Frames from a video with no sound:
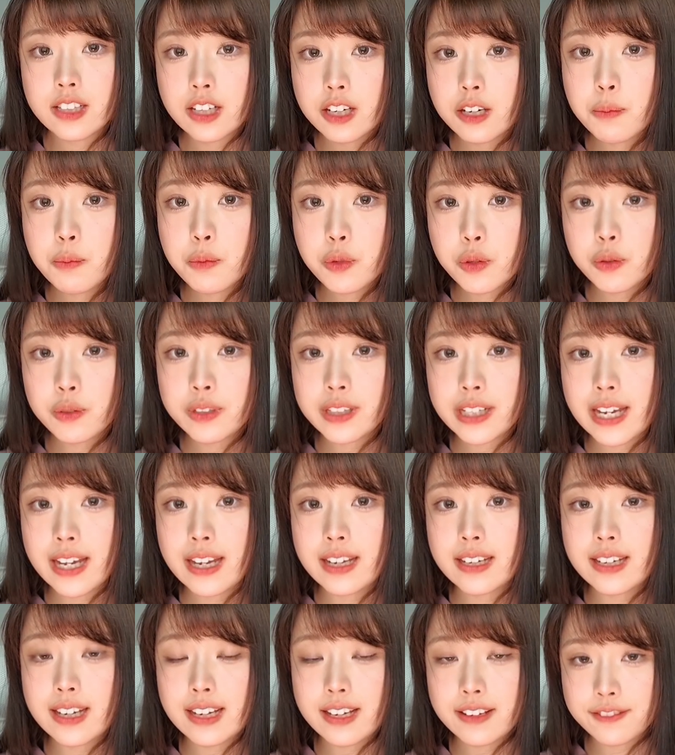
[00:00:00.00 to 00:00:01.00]
their mood
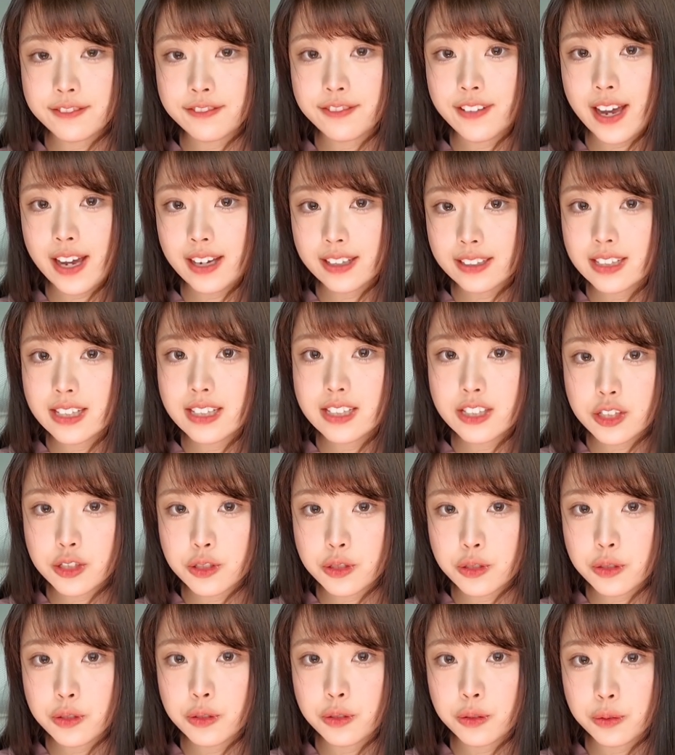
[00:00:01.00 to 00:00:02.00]
can infect us
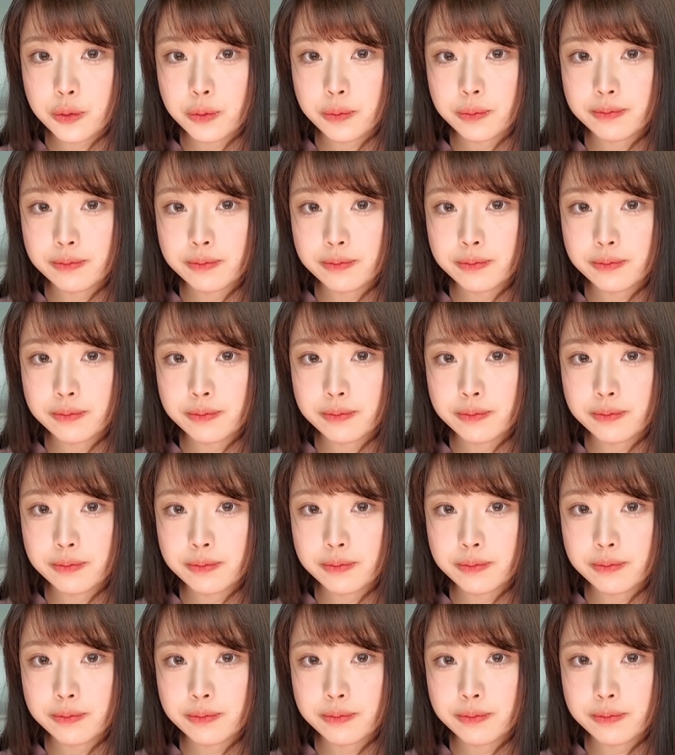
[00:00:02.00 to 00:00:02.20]
too.